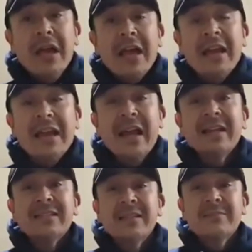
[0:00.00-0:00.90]
And I
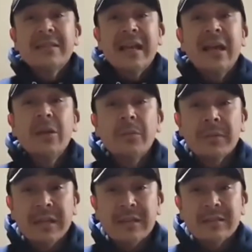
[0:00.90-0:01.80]
asked him to help
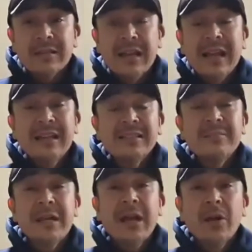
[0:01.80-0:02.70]
me. I asked
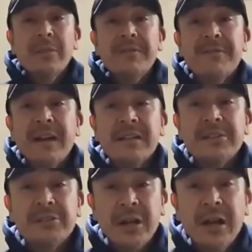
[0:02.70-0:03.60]
him to help me find a
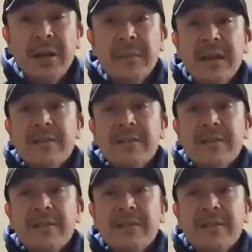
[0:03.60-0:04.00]
job,